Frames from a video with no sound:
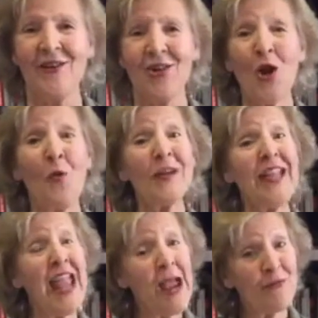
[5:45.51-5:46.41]
You know, when
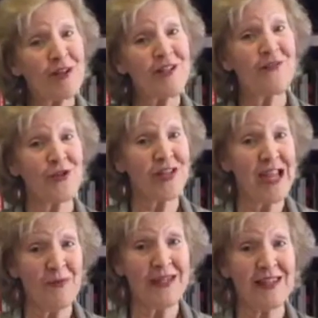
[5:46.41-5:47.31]
cameras first
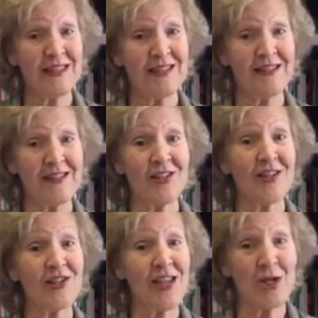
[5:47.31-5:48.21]
came into the to
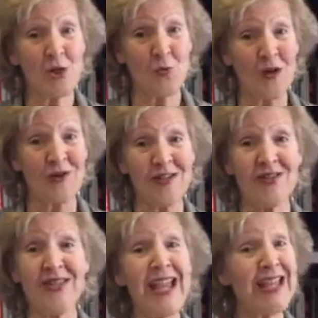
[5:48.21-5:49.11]
the sanctuaries
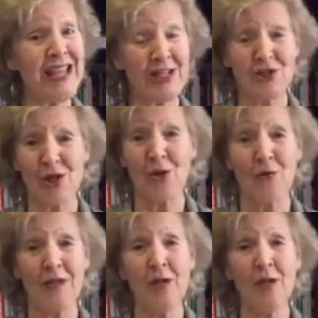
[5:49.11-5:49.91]
decades ago,